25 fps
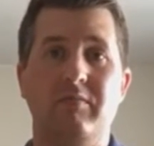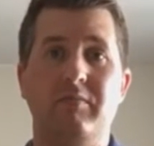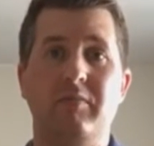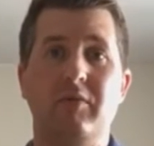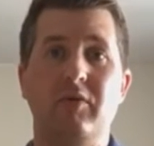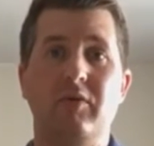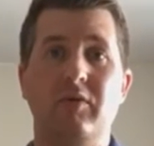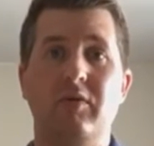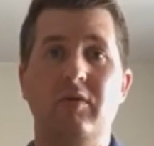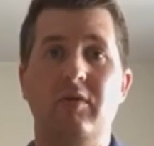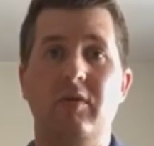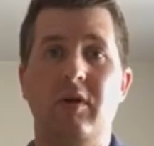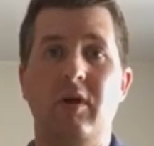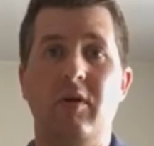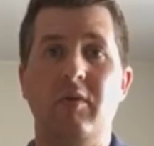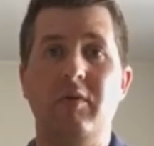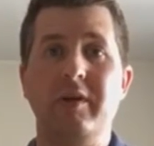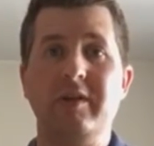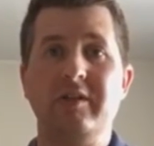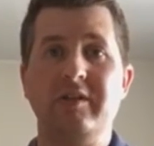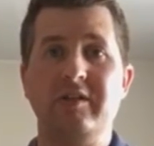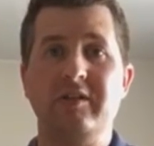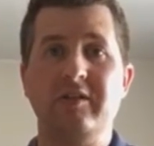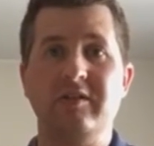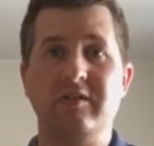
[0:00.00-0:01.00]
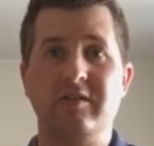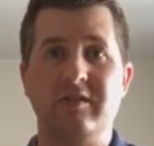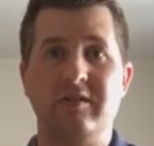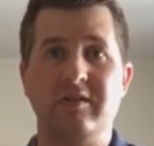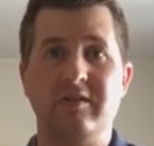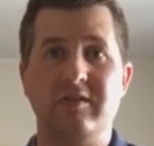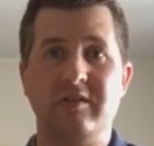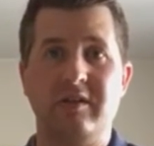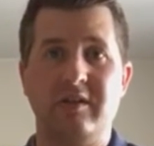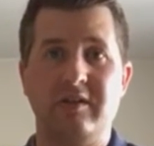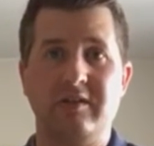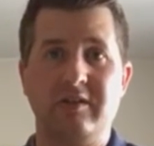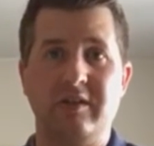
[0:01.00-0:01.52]
But I went into the
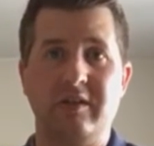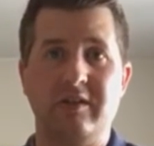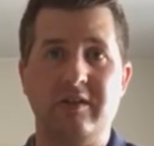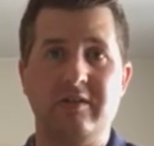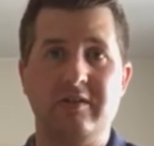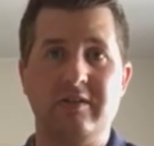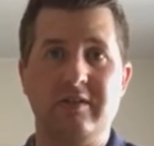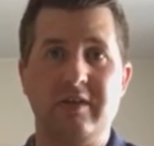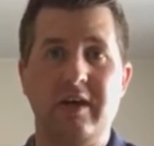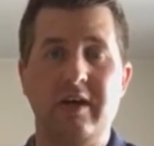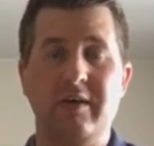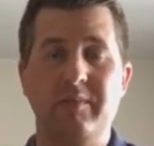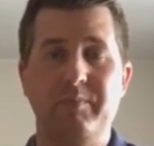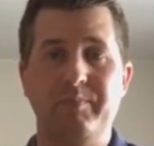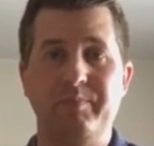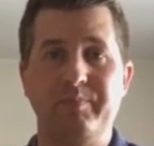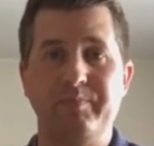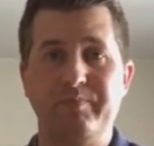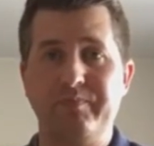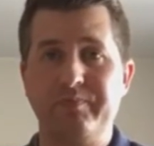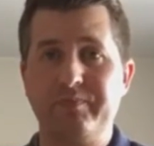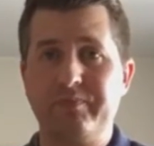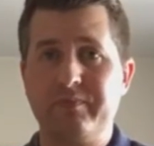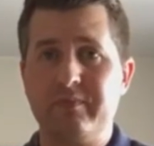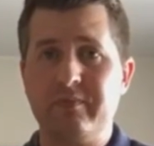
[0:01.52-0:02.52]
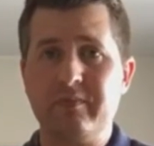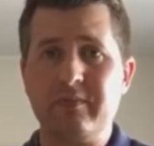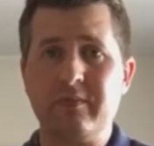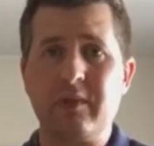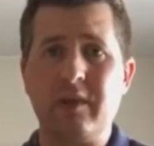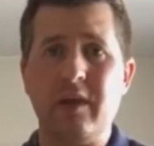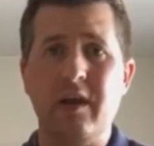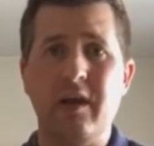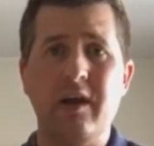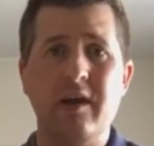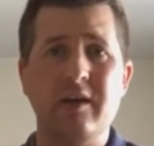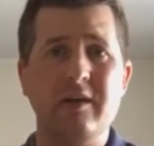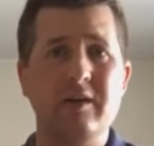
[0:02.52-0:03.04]
test centre
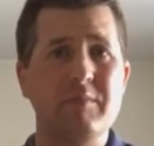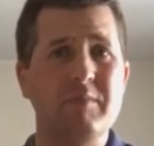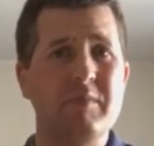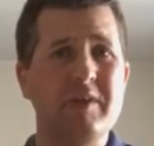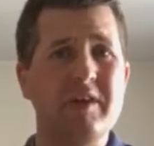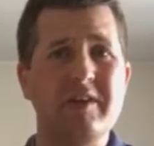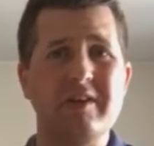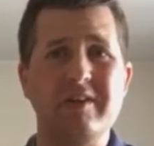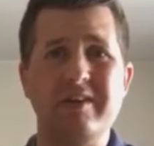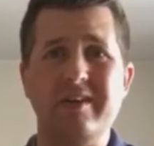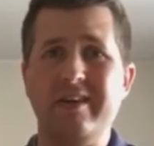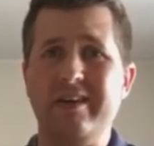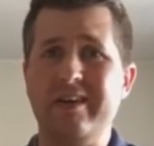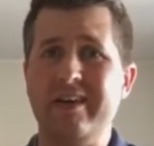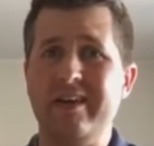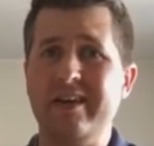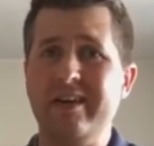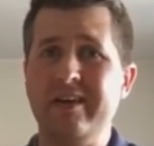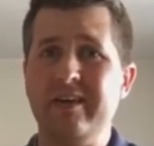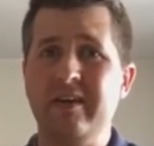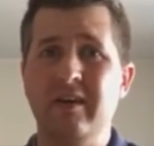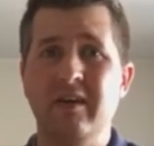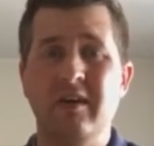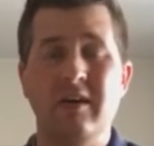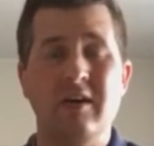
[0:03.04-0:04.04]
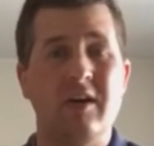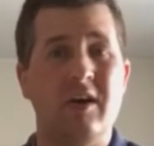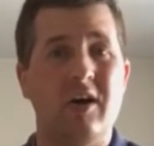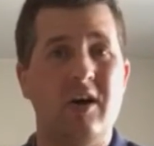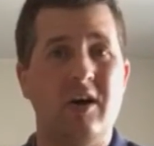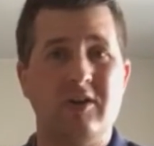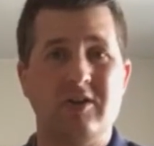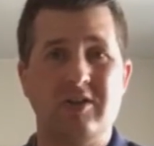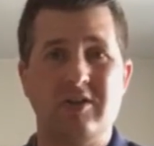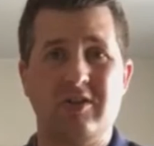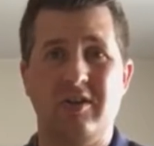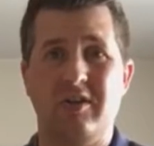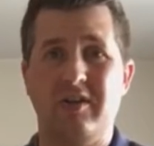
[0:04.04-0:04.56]
and immediately
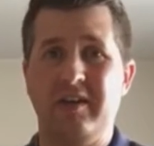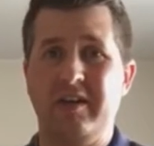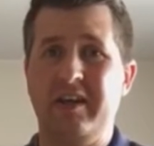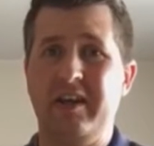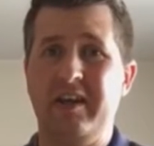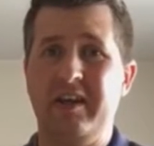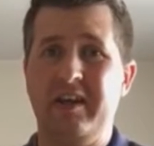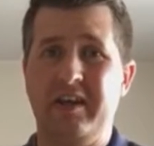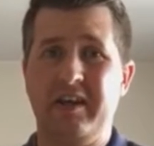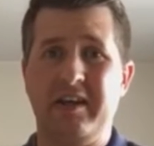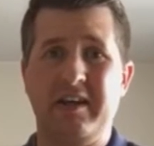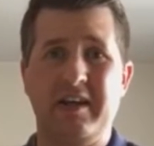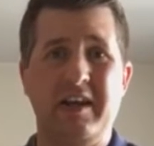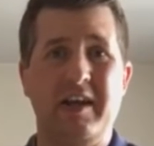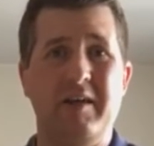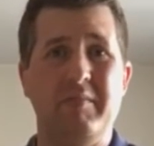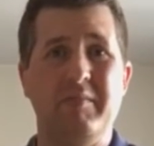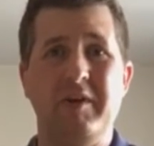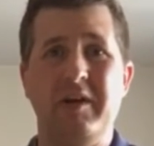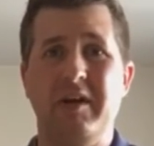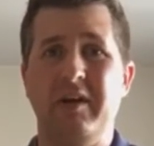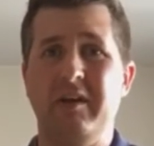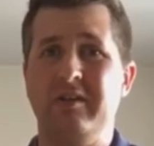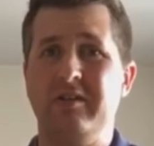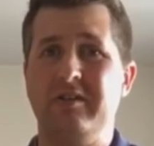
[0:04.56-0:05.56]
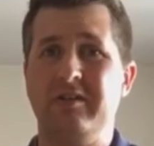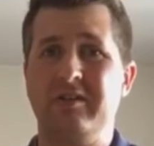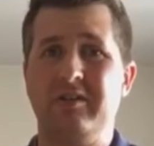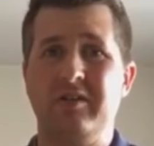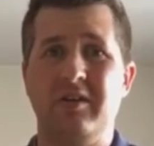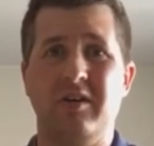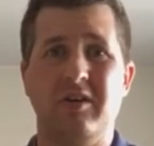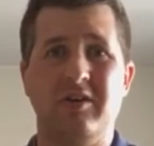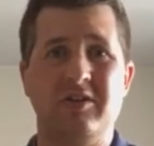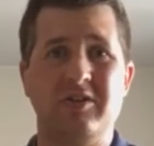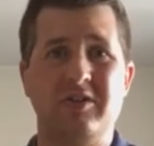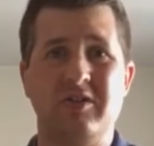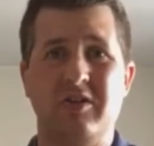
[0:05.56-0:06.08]
I started getting clammy hands,
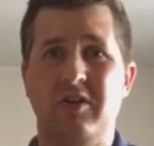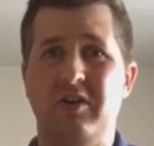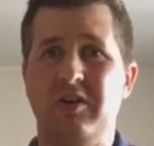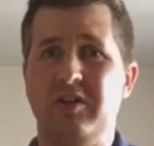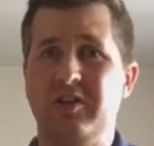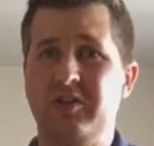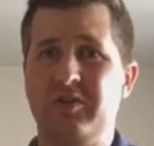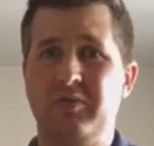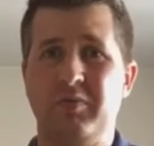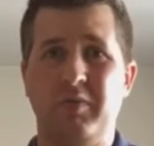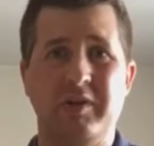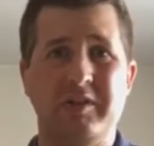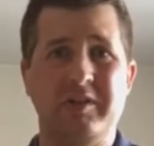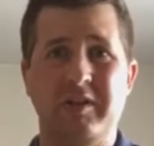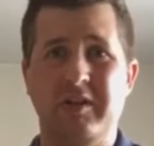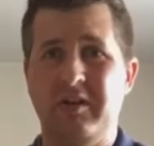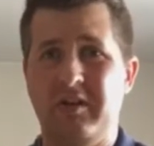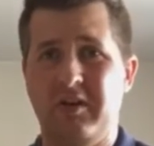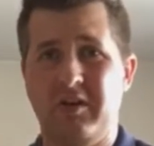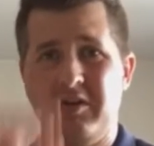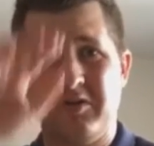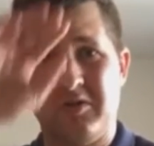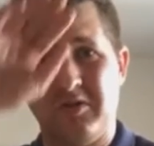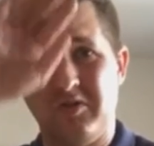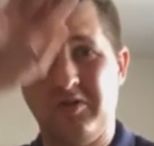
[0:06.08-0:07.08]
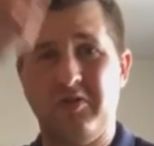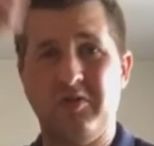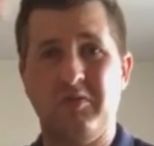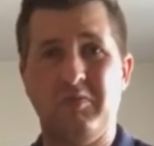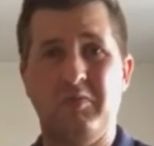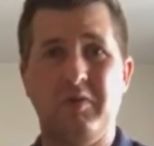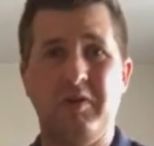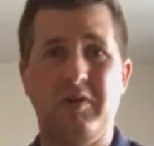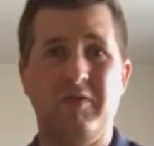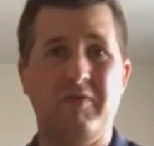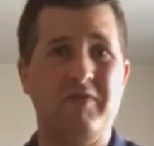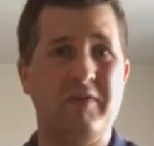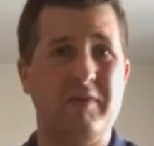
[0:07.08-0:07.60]
I started sweating. I could have
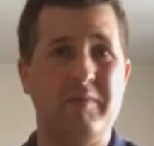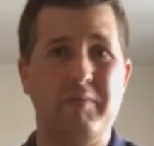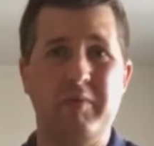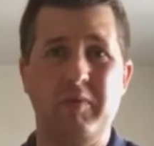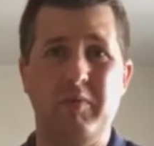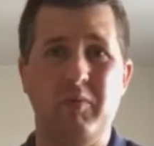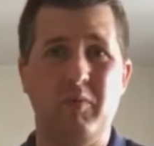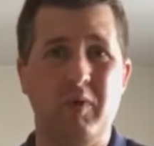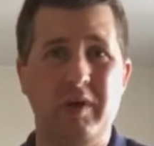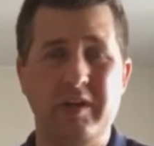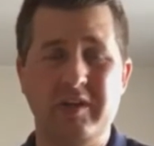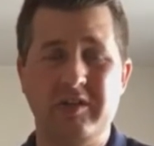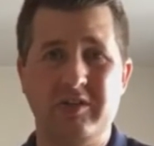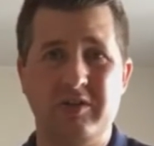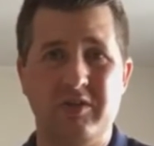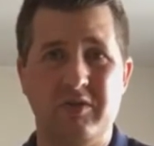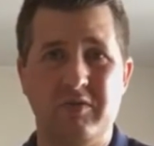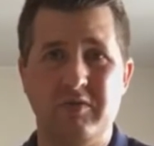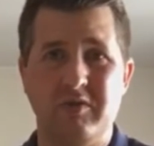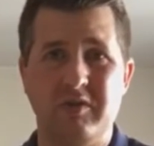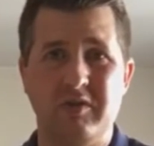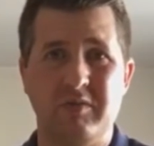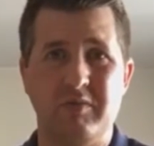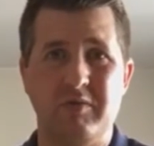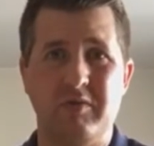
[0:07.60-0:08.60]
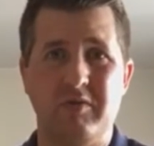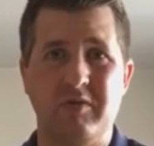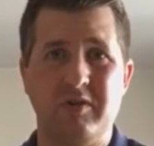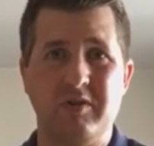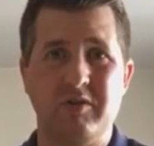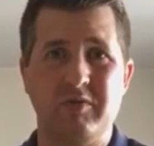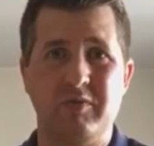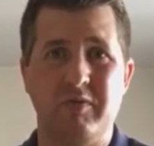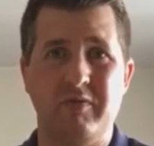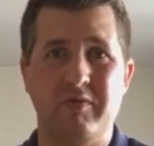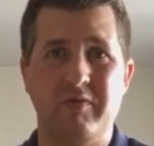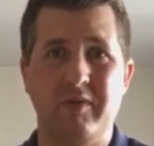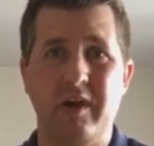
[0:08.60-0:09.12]
done with a flipping wetsuit, to be
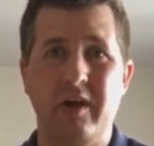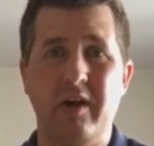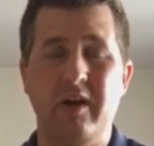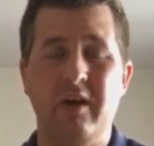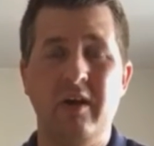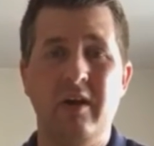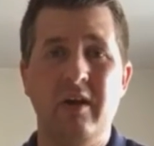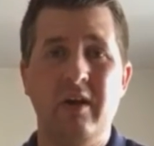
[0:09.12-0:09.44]
honest with you.